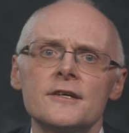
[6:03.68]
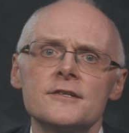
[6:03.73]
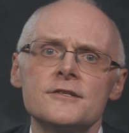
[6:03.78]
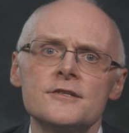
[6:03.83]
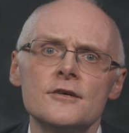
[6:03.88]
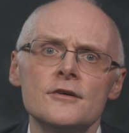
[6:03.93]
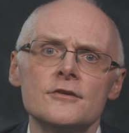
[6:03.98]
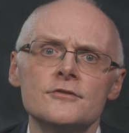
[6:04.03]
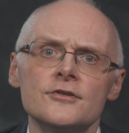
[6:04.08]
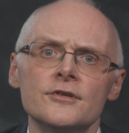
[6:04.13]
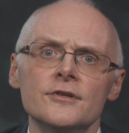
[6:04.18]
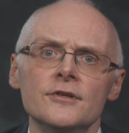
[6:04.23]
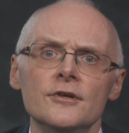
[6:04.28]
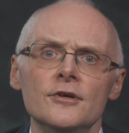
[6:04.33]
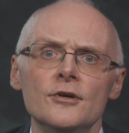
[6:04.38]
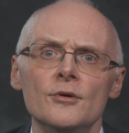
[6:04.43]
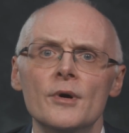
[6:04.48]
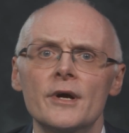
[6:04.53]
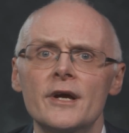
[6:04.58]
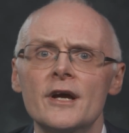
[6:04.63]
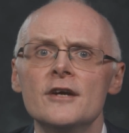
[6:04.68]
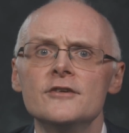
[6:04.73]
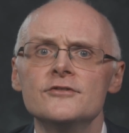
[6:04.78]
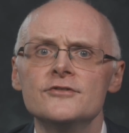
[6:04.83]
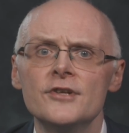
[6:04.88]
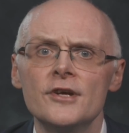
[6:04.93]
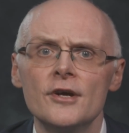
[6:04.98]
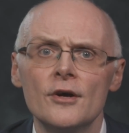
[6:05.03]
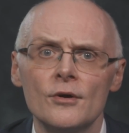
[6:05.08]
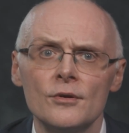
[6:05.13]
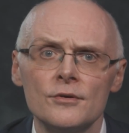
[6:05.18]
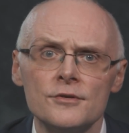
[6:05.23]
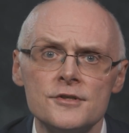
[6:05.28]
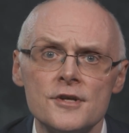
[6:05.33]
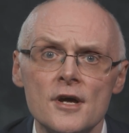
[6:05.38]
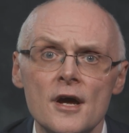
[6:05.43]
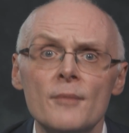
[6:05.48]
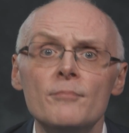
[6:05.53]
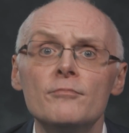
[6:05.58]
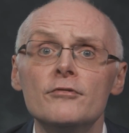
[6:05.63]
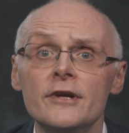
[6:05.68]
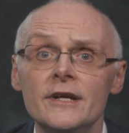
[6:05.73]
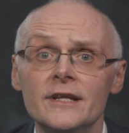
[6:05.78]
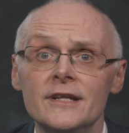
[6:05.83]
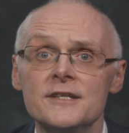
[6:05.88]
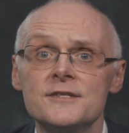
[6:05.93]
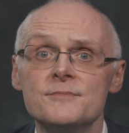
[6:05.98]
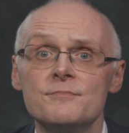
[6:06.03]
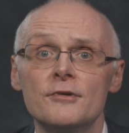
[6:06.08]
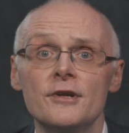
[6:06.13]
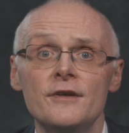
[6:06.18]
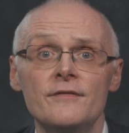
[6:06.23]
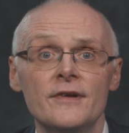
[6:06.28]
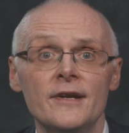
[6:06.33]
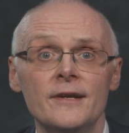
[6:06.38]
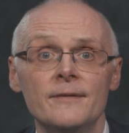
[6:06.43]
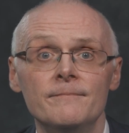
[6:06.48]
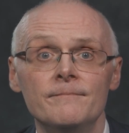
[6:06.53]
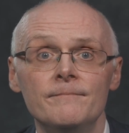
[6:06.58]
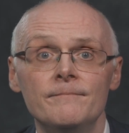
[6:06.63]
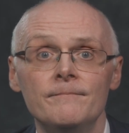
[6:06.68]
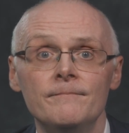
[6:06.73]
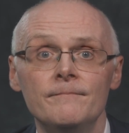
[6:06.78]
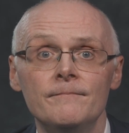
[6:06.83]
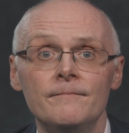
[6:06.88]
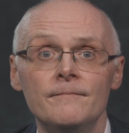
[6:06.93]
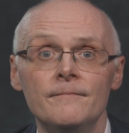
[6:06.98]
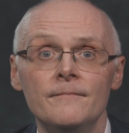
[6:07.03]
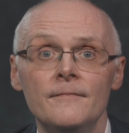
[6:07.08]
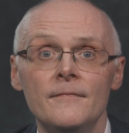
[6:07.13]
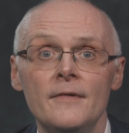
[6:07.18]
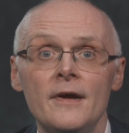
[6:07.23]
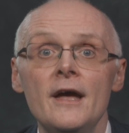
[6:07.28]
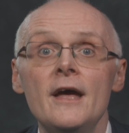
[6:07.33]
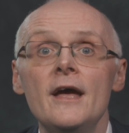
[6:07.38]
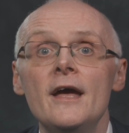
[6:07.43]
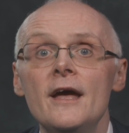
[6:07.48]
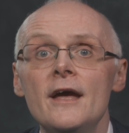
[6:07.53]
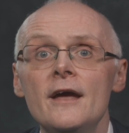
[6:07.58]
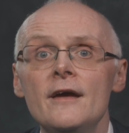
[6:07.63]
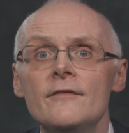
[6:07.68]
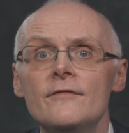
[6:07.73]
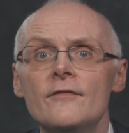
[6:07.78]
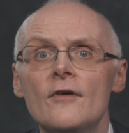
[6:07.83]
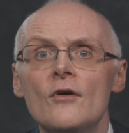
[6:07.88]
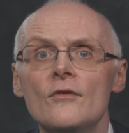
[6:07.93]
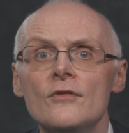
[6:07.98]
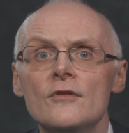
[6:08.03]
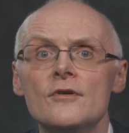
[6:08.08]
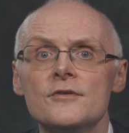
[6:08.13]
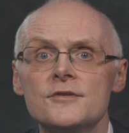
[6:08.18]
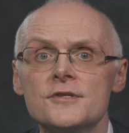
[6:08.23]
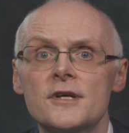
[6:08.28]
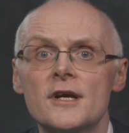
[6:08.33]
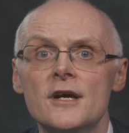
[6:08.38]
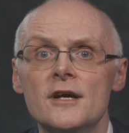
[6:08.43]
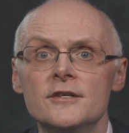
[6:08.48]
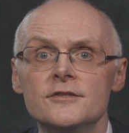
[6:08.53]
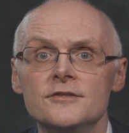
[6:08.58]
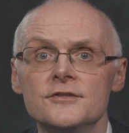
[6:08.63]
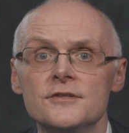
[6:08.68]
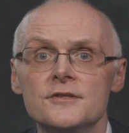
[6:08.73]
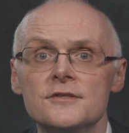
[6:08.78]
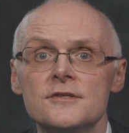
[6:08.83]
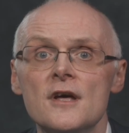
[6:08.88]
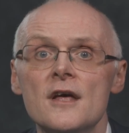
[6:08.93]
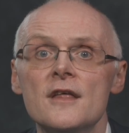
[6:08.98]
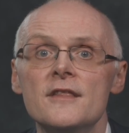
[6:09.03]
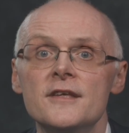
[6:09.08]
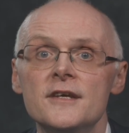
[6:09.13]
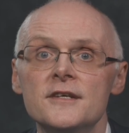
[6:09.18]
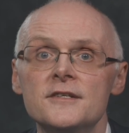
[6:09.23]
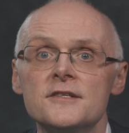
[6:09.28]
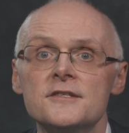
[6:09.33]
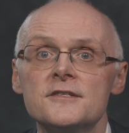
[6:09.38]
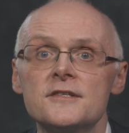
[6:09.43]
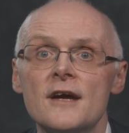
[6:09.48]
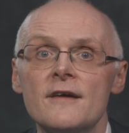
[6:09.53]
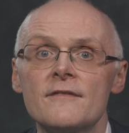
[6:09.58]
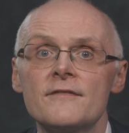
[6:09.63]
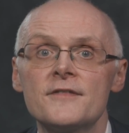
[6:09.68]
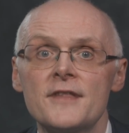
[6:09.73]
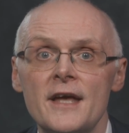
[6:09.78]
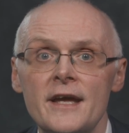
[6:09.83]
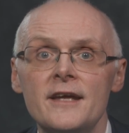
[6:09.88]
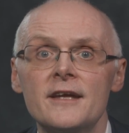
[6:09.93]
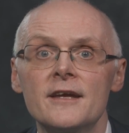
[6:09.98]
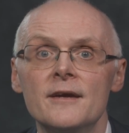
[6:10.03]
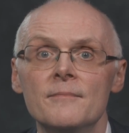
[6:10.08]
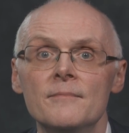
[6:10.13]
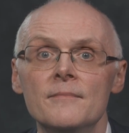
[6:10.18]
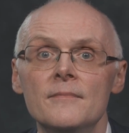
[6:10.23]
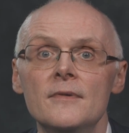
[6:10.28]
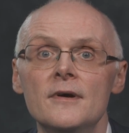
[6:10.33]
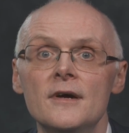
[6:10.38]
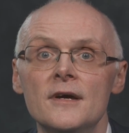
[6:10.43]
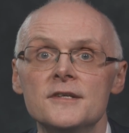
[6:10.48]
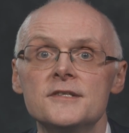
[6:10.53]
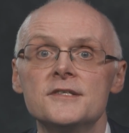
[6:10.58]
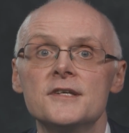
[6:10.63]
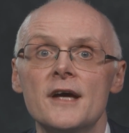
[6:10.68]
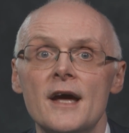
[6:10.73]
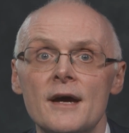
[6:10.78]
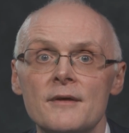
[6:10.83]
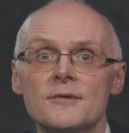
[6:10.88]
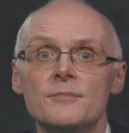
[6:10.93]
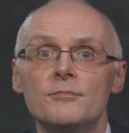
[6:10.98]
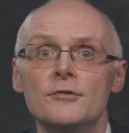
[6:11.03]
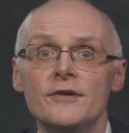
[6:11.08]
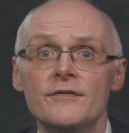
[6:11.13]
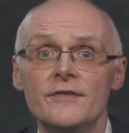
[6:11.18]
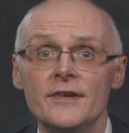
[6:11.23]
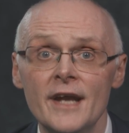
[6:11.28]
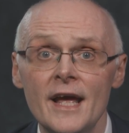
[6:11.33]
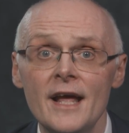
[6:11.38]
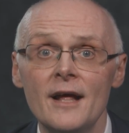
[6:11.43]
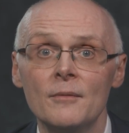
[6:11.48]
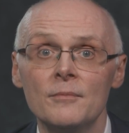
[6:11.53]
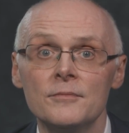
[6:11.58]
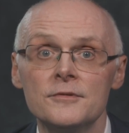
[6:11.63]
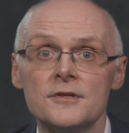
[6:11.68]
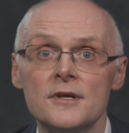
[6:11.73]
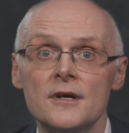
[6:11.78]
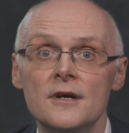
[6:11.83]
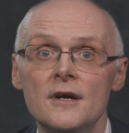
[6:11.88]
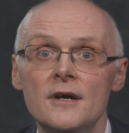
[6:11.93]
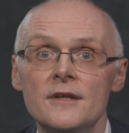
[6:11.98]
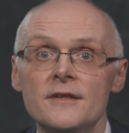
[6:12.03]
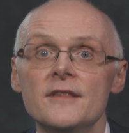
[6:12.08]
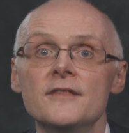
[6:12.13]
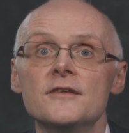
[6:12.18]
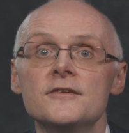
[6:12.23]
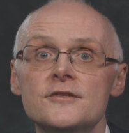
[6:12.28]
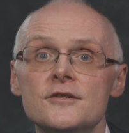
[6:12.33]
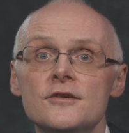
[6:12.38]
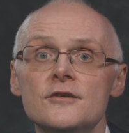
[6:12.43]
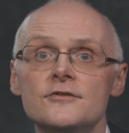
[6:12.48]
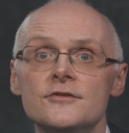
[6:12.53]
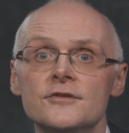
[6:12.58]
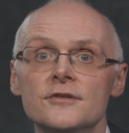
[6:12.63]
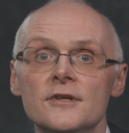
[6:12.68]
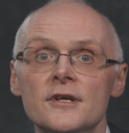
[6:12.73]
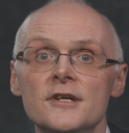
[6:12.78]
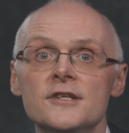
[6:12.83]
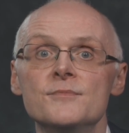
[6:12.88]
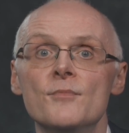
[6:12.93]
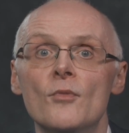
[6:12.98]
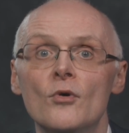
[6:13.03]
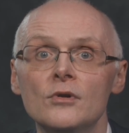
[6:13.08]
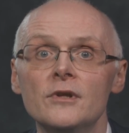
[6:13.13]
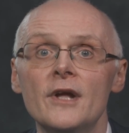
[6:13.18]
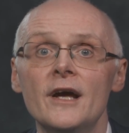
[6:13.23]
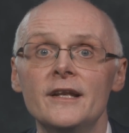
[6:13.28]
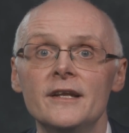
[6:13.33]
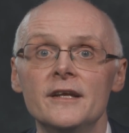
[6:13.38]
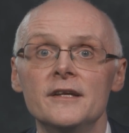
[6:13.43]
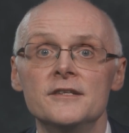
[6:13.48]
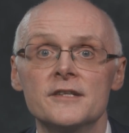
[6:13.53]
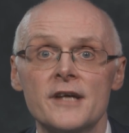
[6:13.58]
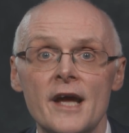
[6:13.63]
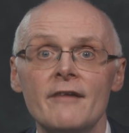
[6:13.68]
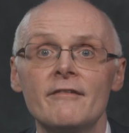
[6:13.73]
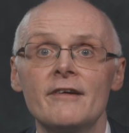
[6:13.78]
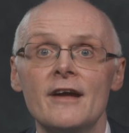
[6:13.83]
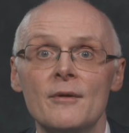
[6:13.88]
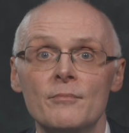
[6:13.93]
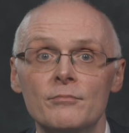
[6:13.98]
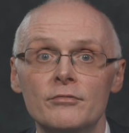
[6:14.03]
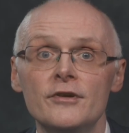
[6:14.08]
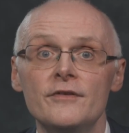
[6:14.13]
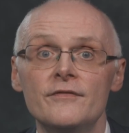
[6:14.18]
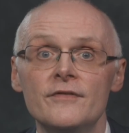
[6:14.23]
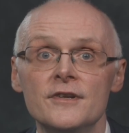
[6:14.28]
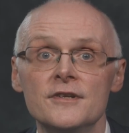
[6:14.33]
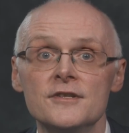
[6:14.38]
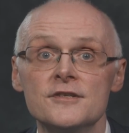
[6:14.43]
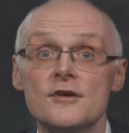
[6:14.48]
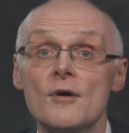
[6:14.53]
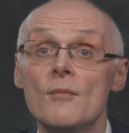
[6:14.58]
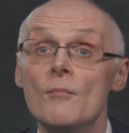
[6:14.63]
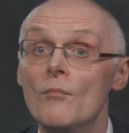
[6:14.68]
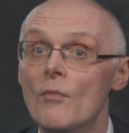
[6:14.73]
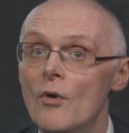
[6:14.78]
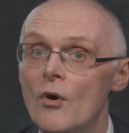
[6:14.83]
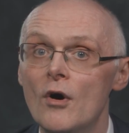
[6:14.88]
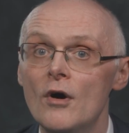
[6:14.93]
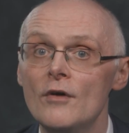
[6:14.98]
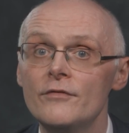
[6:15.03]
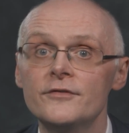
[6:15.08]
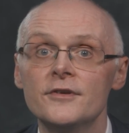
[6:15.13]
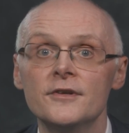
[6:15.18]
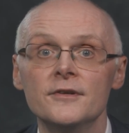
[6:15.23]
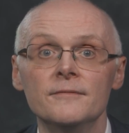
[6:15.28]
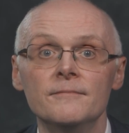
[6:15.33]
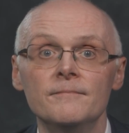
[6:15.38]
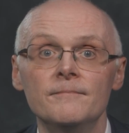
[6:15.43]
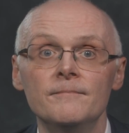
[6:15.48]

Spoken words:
a surgeon who occasionally holds a pre-list briefing. If on those occasions theatre staff thank him and say how the briefing helped, then the surgeon is more likely to carry out briefings more often.